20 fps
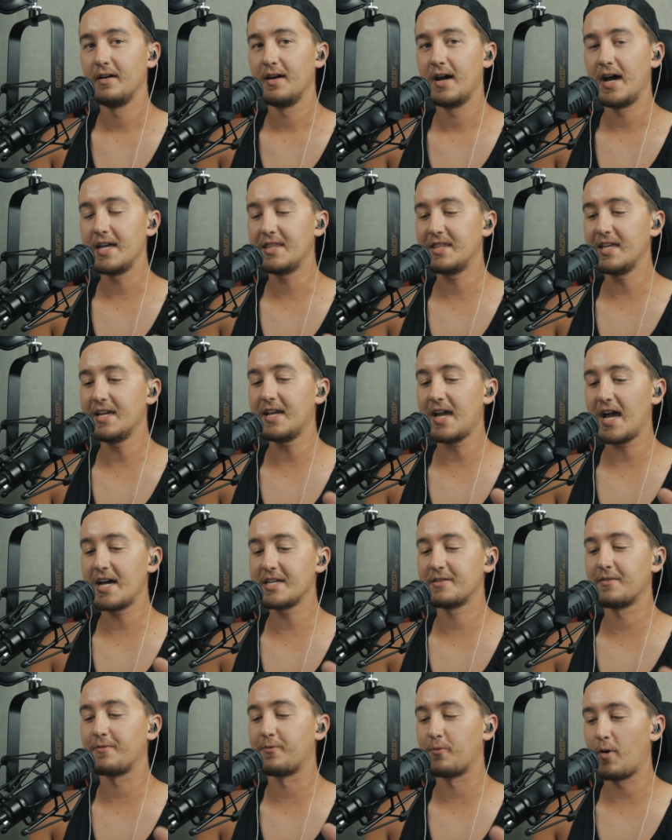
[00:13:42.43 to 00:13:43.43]
I think
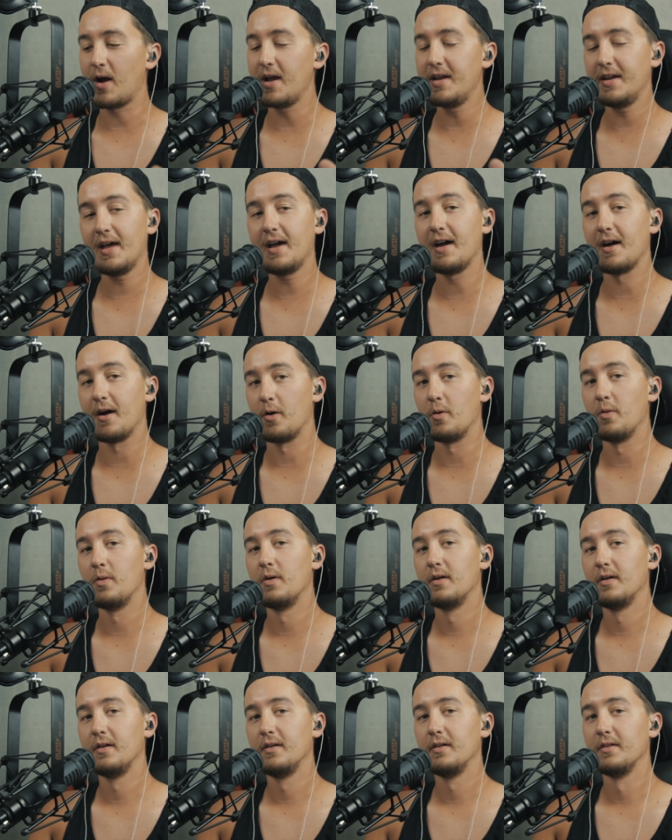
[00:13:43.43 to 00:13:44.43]
as of right now,
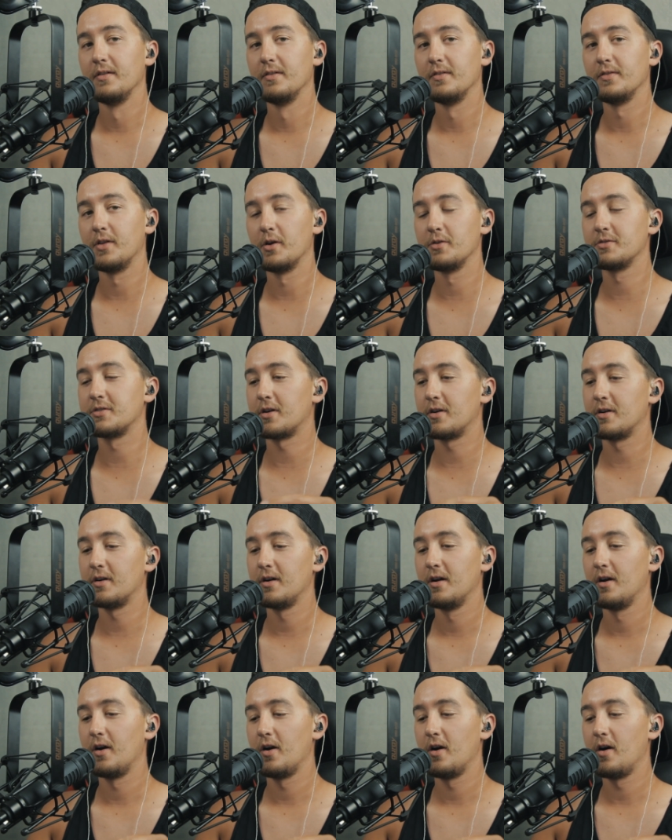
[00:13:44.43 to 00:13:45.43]
those are
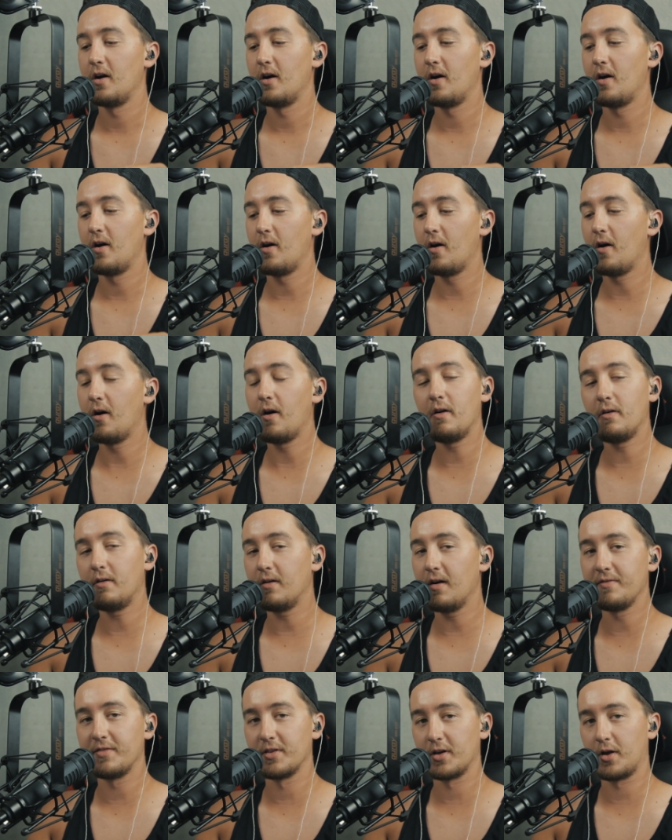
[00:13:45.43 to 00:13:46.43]
all
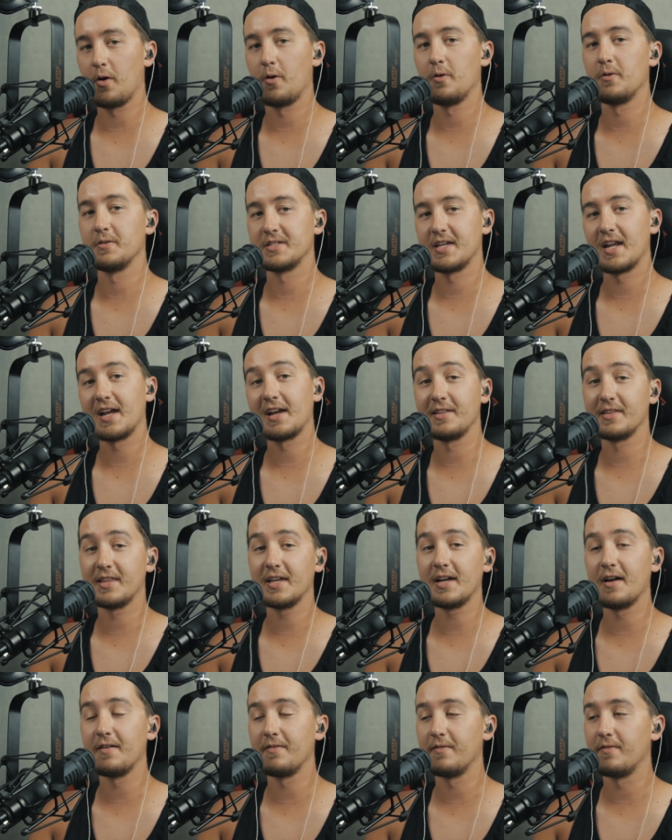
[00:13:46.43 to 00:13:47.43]
of the goals that I can
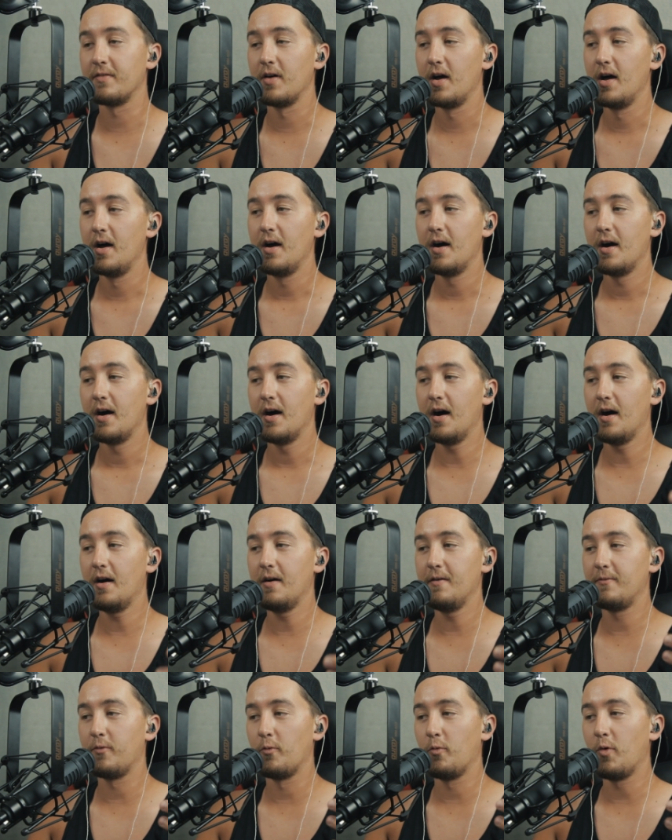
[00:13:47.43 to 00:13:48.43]
think of
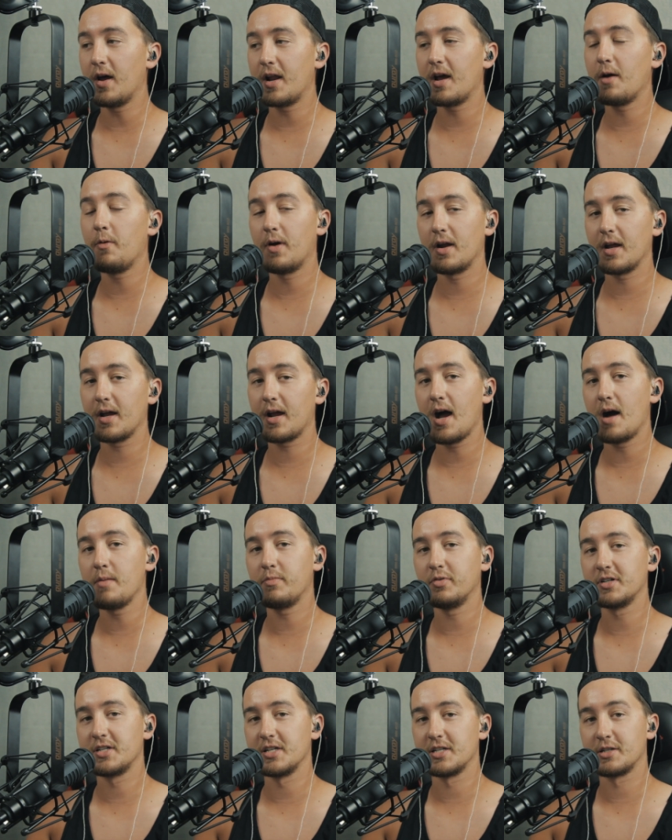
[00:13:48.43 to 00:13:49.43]
of what I want to
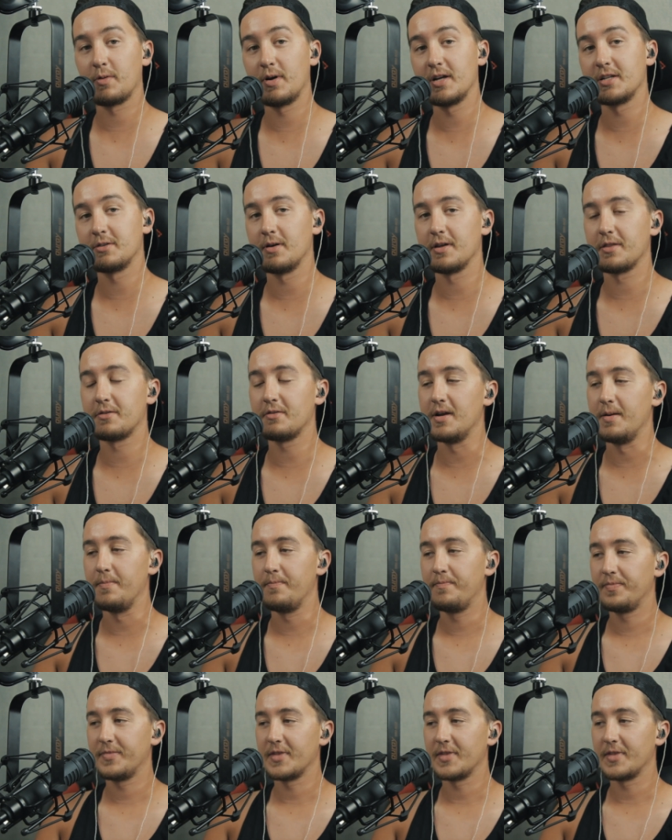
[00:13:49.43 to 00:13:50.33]
accomplish in 2023.